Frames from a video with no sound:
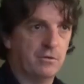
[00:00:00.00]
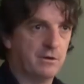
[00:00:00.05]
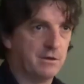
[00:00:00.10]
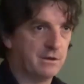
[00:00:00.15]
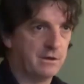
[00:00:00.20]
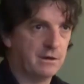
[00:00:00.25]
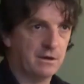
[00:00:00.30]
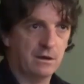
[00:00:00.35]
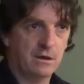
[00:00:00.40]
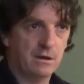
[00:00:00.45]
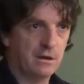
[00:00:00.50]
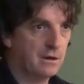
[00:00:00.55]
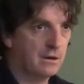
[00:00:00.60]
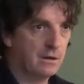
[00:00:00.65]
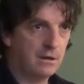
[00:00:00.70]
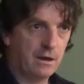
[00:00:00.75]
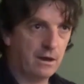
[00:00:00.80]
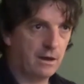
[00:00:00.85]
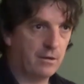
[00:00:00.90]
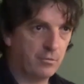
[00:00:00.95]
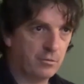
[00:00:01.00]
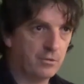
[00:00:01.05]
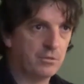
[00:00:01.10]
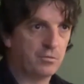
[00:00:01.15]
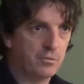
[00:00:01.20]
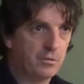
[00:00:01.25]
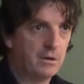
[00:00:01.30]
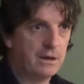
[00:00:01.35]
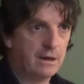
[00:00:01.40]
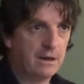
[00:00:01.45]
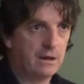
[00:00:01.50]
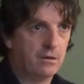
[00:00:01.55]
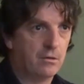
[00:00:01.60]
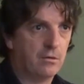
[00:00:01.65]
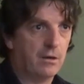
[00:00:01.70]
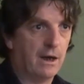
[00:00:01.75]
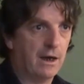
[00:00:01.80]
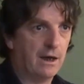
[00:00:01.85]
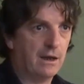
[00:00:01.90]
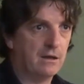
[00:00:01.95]
was really
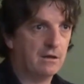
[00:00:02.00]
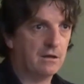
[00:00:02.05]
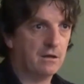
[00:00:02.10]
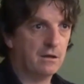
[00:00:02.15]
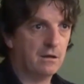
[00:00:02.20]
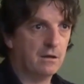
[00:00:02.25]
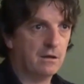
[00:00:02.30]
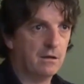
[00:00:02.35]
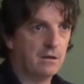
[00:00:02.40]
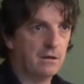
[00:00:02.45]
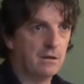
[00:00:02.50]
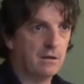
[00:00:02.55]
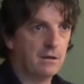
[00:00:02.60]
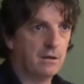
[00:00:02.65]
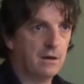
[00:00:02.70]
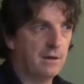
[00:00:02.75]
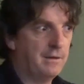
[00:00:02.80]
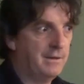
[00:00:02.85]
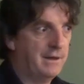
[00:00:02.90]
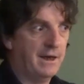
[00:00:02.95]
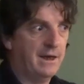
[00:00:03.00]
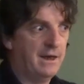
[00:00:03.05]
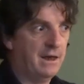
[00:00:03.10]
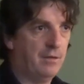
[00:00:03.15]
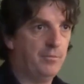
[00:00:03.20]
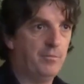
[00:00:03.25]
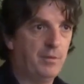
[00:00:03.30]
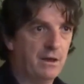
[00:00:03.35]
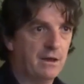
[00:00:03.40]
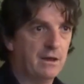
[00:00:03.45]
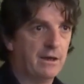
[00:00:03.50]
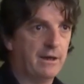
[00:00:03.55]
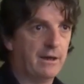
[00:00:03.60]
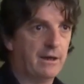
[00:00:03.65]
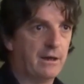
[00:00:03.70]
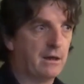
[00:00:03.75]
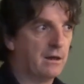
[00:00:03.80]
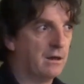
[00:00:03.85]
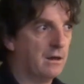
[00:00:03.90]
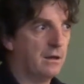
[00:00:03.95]
great. And then he'd be
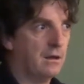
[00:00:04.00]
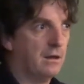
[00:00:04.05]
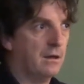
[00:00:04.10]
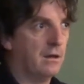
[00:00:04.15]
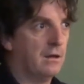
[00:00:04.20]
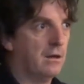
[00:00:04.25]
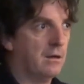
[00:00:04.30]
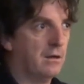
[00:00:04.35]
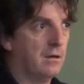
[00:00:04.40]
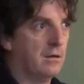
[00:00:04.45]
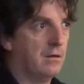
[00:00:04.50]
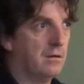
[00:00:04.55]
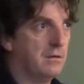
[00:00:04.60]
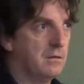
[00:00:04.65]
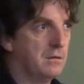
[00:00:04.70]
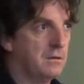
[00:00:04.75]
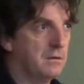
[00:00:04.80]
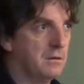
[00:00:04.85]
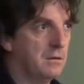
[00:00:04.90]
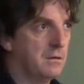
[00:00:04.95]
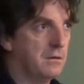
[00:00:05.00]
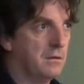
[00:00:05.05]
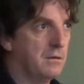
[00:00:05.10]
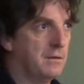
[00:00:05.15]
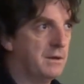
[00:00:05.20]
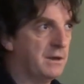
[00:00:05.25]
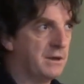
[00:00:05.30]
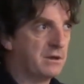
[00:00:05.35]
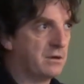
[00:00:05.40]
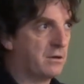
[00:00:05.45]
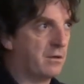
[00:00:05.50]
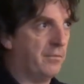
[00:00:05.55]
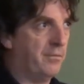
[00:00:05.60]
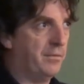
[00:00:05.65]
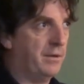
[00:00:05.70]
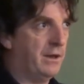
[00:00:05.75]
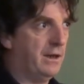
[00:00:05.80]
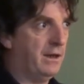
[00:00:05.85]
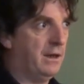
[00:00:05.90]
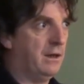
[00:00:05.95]
like this
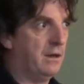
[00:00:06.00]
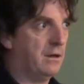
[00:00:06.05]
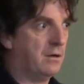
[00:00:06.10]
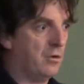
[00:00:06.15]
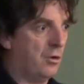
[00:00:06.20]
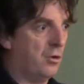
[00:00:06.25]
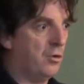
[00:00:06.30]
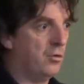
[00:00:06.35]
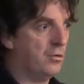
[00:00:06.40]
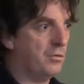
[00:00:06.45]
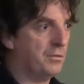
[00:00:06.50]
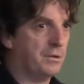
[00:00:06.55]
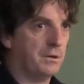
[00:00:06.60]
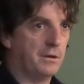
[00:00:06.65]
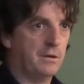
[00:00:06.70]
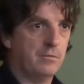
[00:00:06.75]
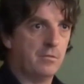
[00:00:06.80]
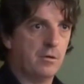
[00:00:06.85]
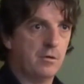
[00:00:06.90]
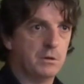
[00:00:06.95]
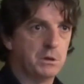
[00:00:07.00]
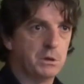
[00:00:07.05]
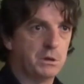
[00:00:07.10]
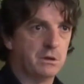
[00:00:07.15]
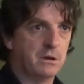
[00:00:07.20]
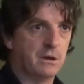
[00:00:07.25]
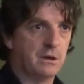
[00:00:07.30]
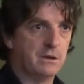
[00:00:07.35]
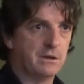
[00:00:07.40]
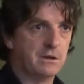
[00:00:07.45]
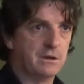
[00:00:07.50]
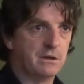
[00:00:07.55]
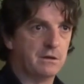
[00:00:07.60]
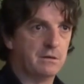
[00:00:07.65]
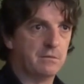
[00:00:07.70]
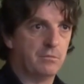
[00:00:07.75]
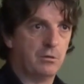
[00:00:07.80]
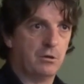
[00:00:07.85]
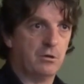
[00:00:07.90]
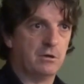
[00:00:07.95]
completely cold,
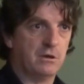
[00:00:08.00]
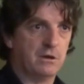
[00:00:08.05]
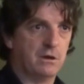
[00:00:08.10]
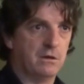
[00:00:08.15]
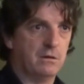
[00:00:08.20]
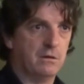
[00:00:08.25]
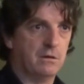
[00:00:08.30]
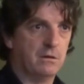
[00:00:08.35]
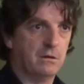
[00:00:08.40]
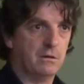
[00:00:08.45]
emotionless person.